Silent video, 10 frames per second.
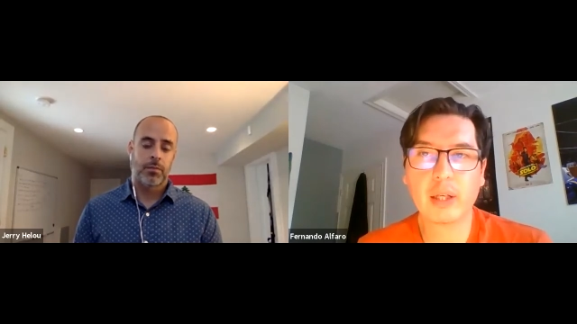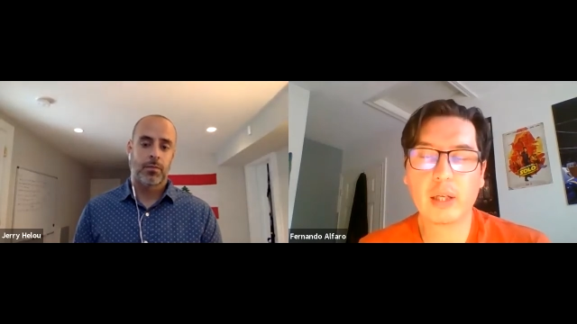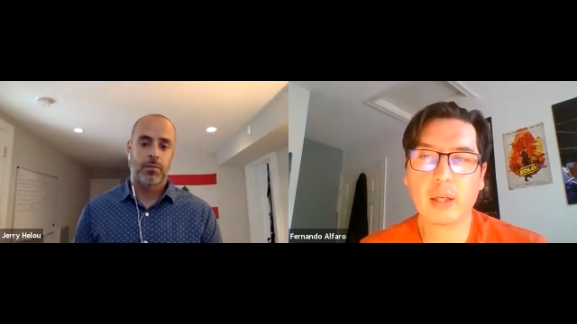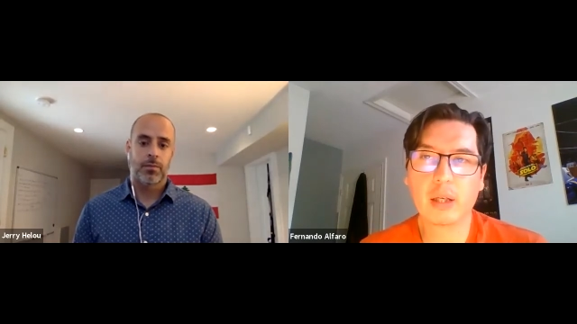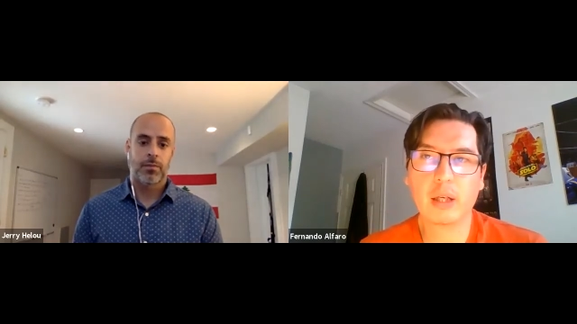
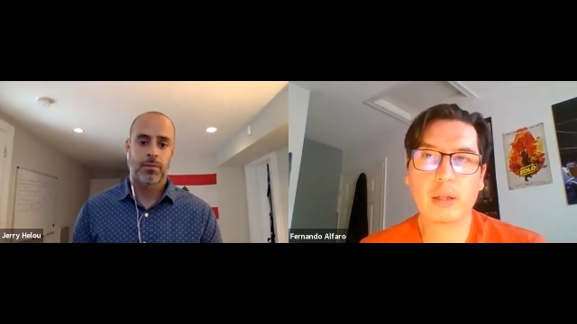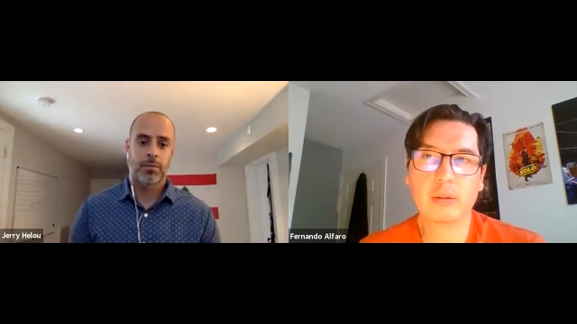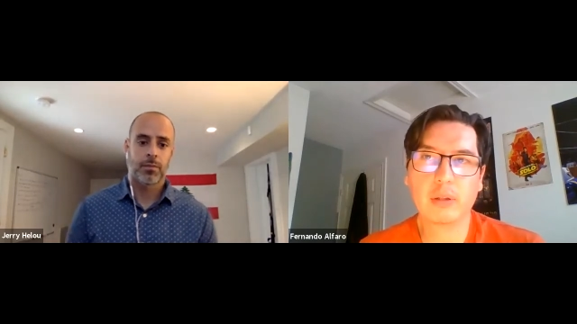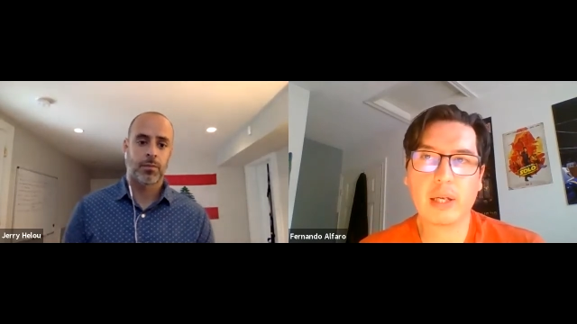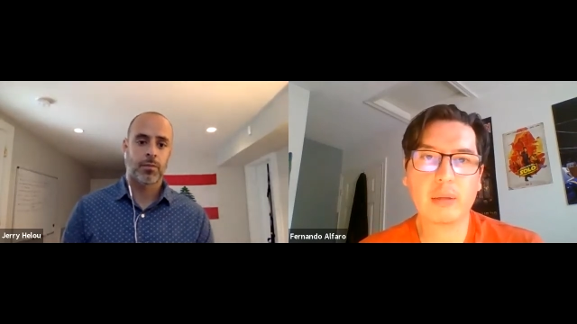Speaker 1: uh, uh,
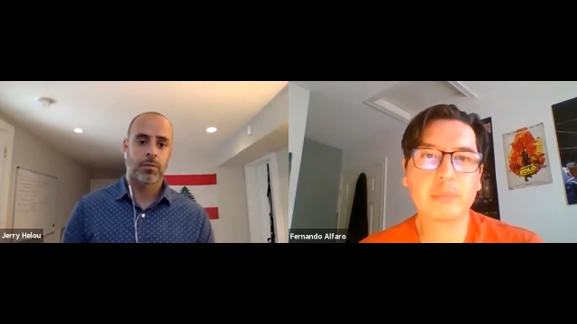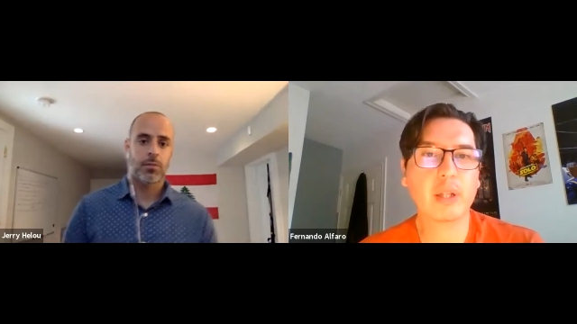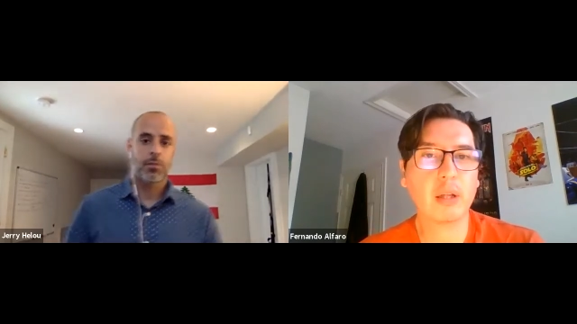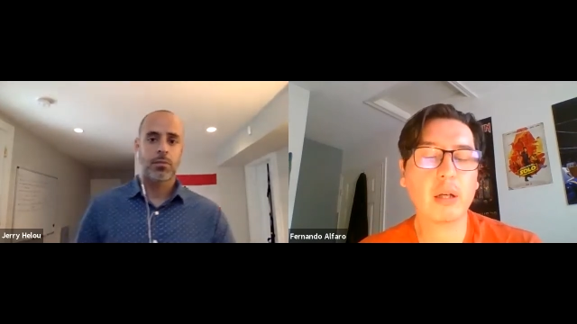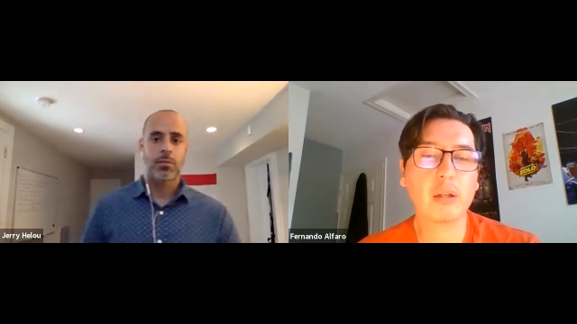helps a
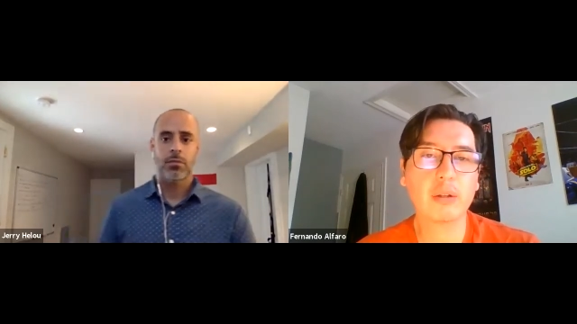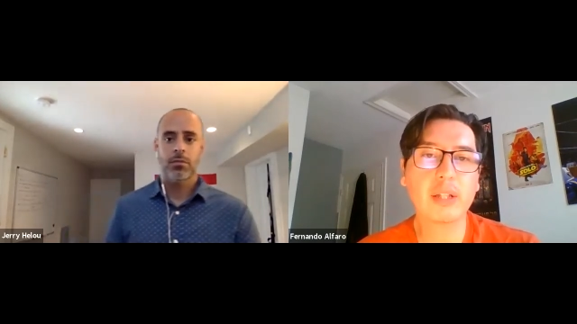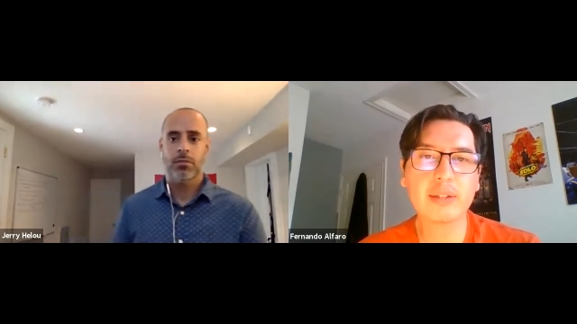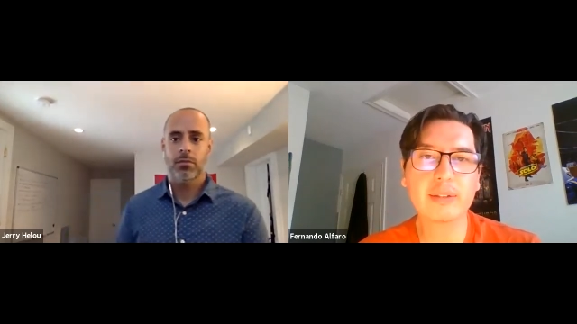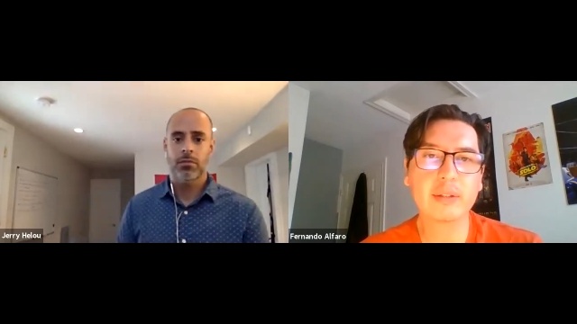lot on
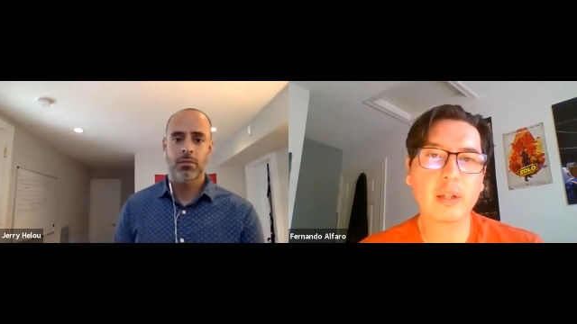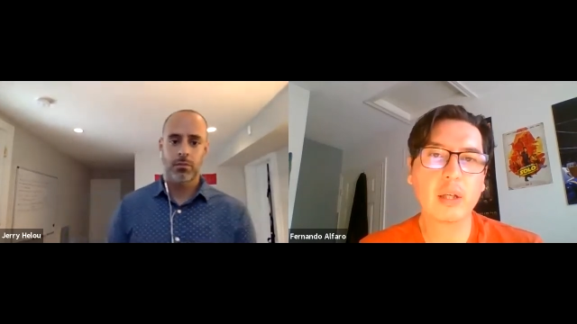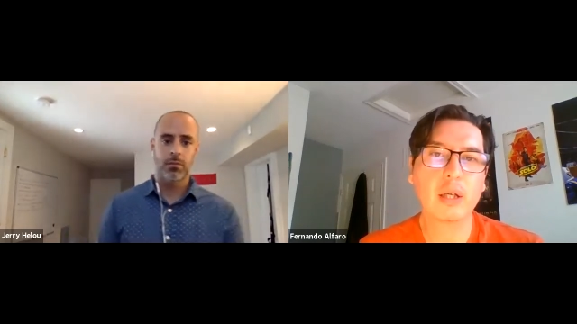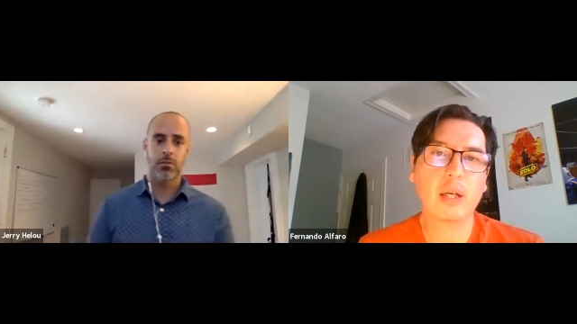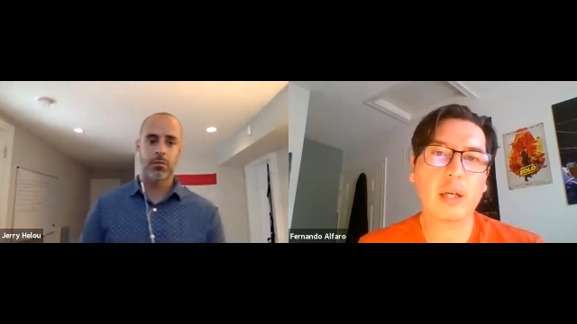this
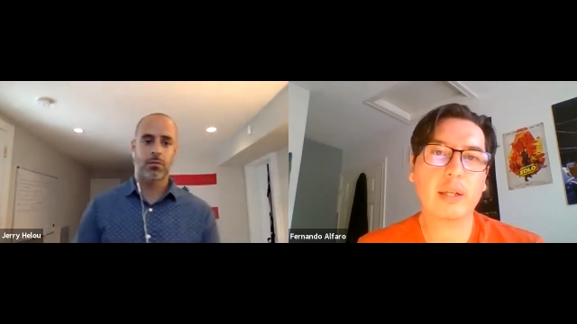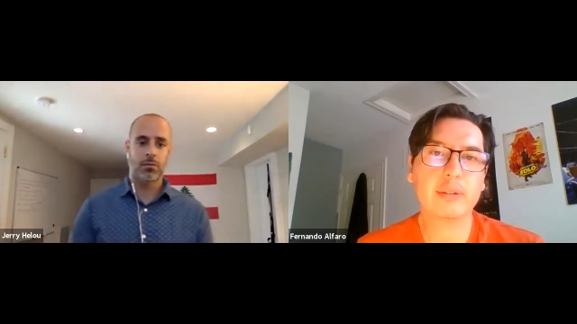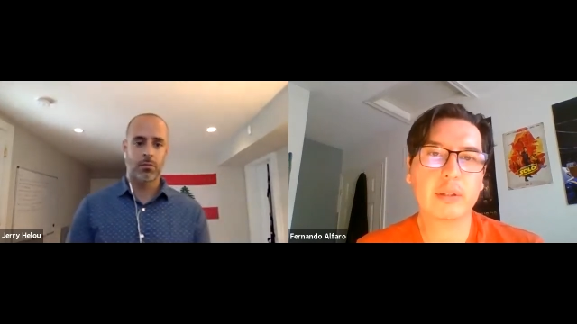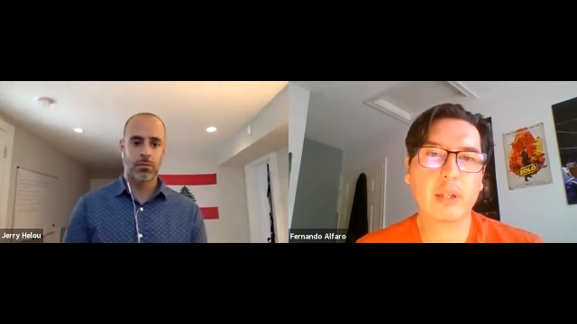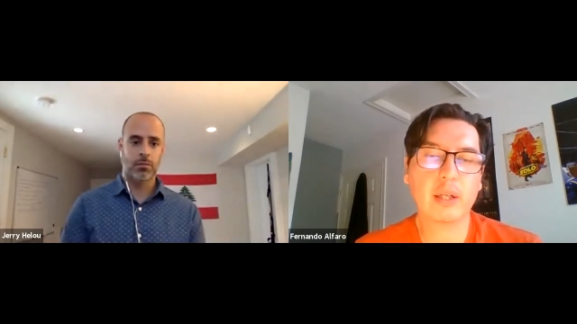
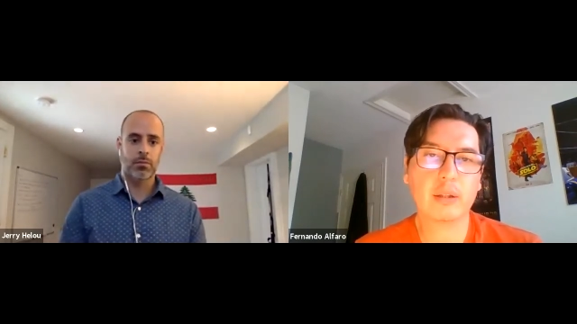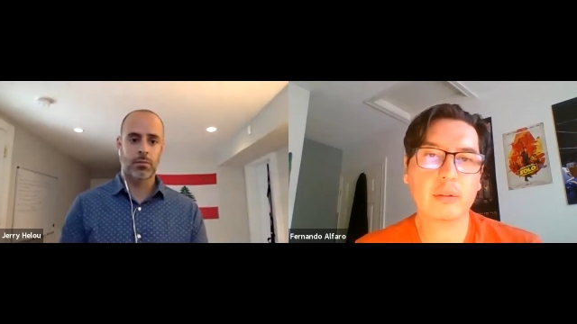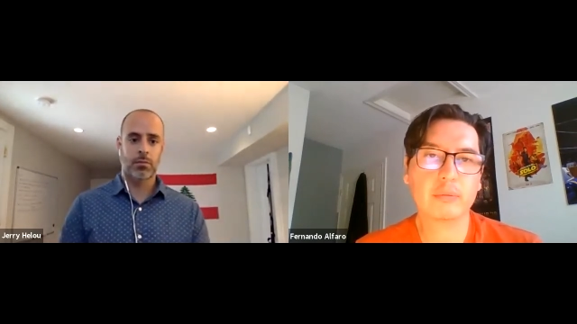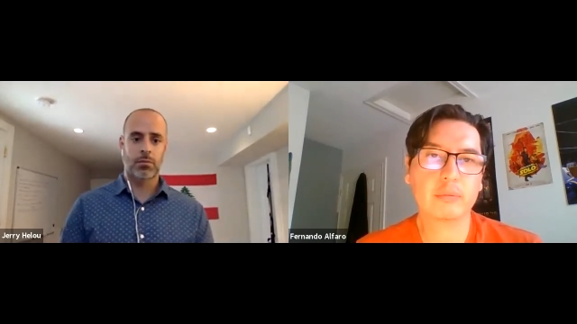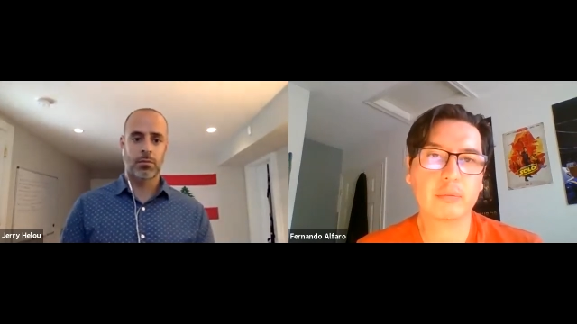is uh,
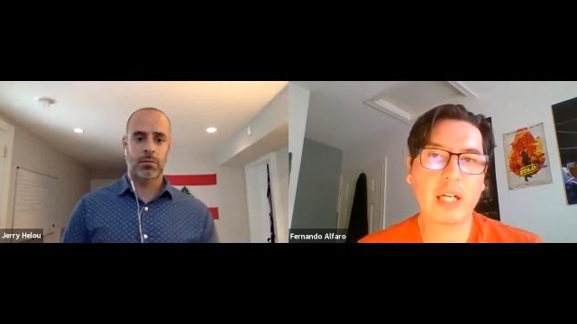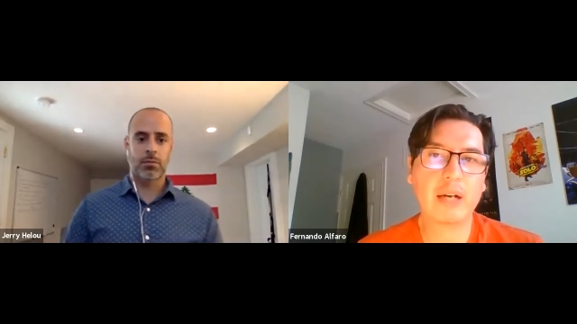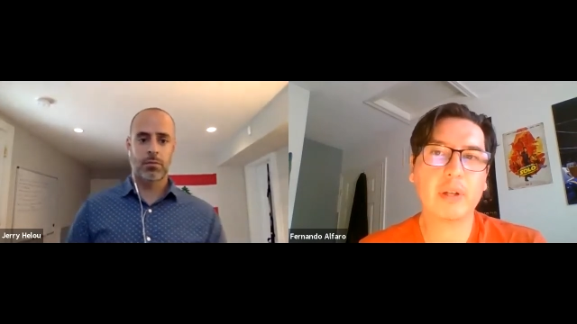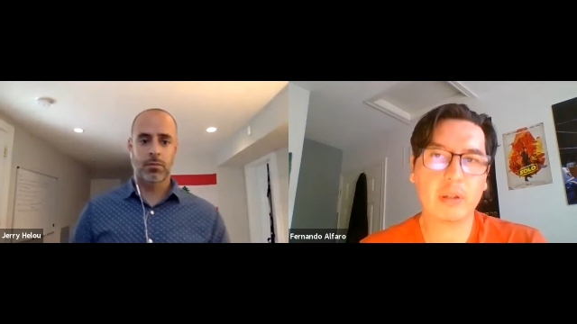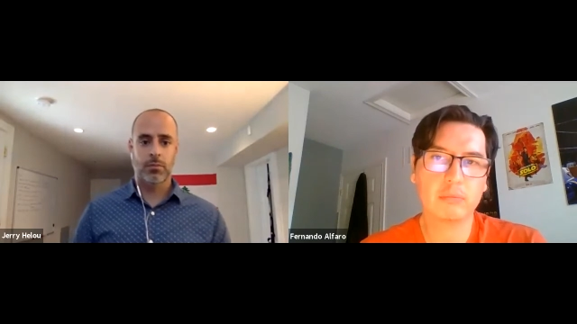
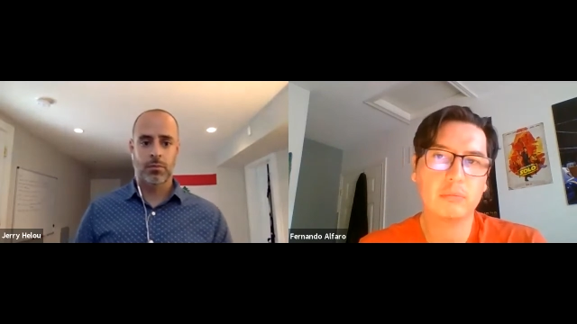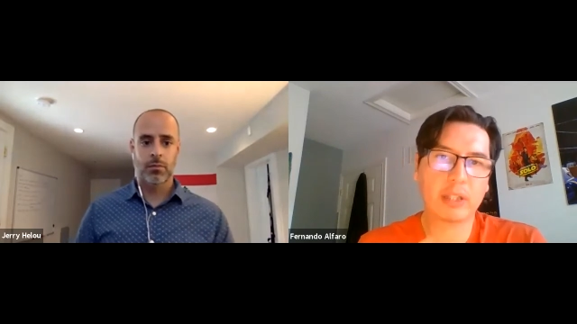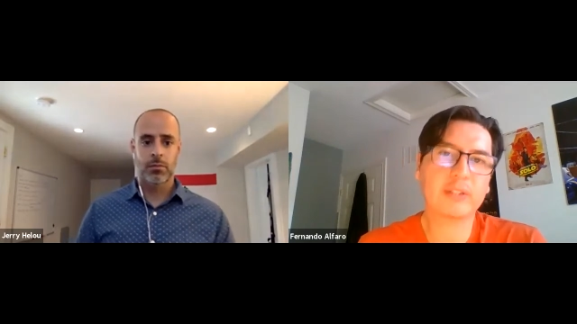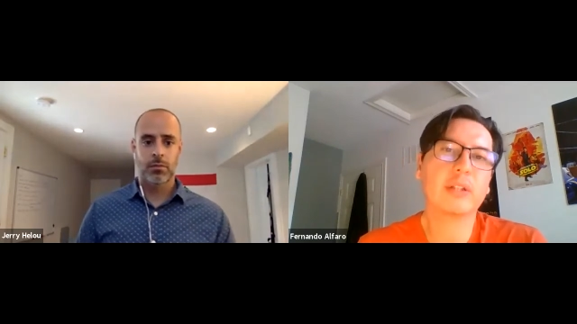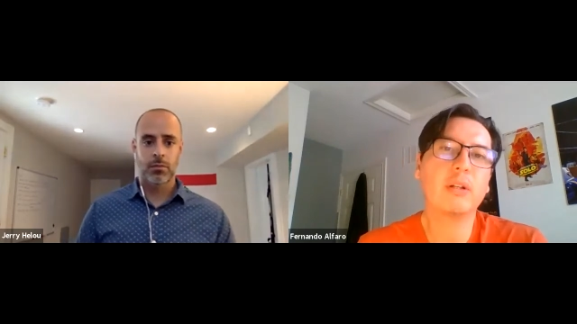having a
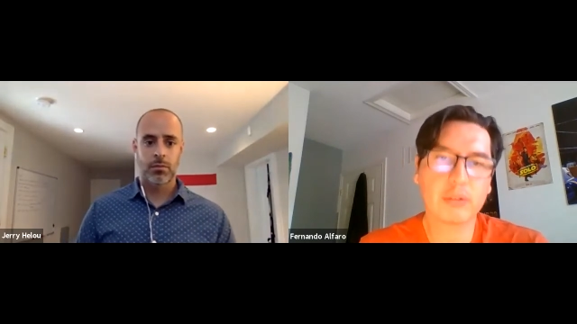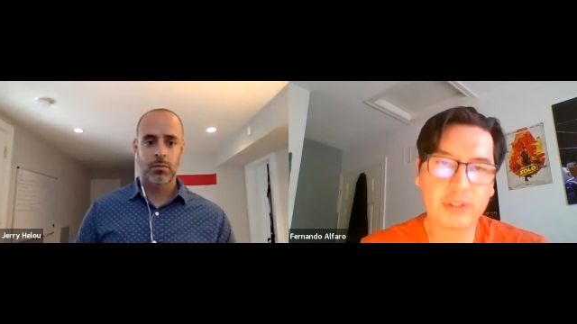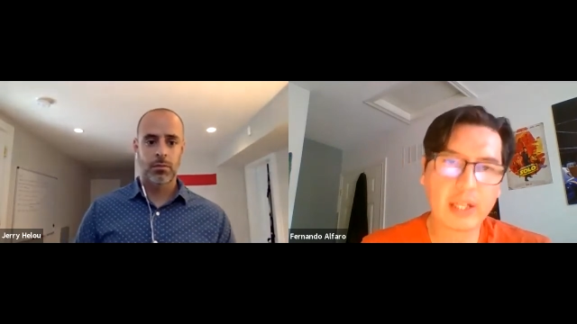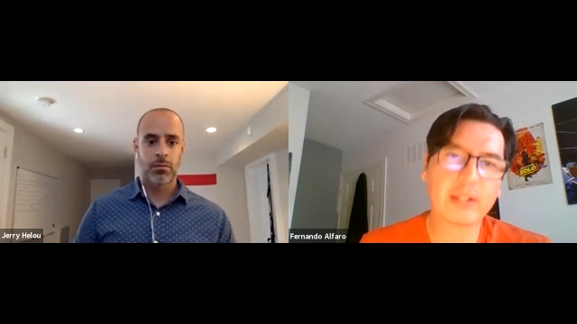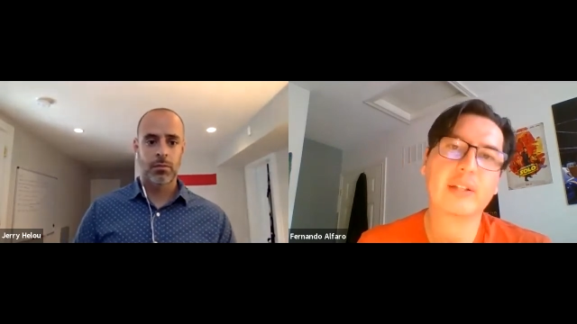
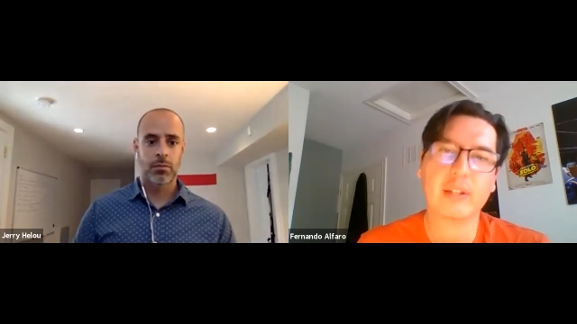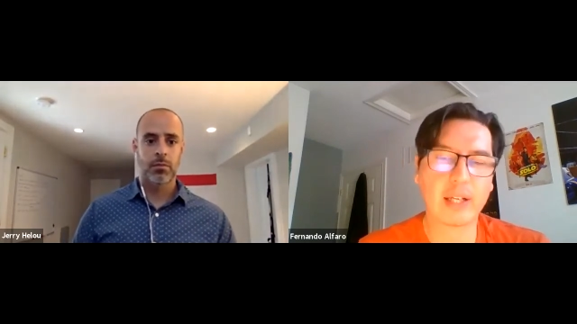technology architect.